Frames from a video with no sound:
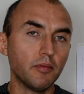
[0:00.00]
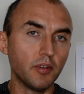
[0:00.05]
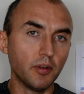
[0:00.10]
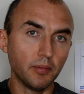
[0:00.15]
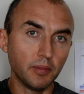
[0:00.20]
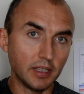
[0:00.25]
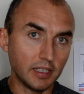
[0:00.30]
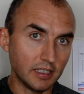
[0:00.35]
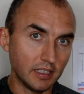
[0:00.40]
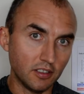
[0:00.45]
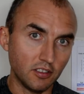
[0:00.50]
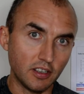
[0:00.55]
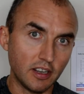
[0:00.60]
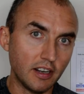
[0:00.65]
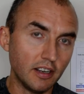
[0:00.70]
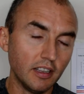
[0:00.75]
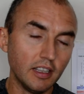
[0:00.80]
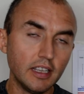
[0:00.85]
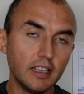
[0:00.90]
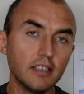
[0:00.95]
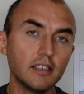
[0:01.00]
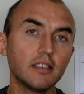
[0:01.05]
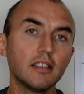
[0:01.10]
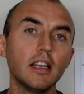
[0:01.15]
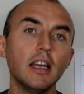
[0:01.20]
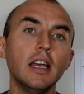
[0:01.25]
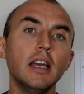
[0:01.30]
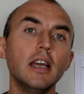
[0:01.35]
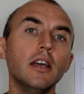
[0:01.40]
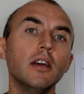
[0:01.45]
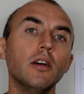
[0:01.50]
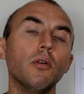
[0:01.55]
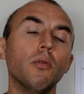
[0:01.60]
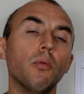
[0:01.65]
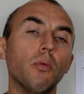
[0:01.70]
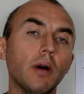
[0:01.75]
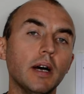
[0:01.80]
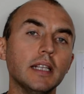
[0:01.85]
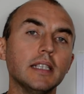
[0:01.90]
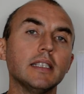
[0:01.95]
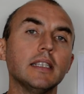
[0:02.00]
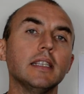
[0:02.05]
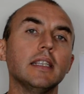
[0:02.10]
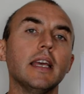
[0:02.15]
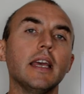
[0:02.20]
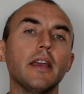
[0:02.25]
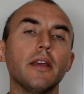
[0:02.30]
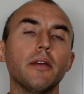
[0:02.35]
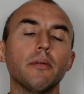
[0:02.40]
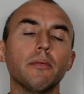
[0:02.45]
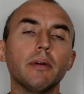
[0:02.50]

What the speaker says: from this entire list once a day.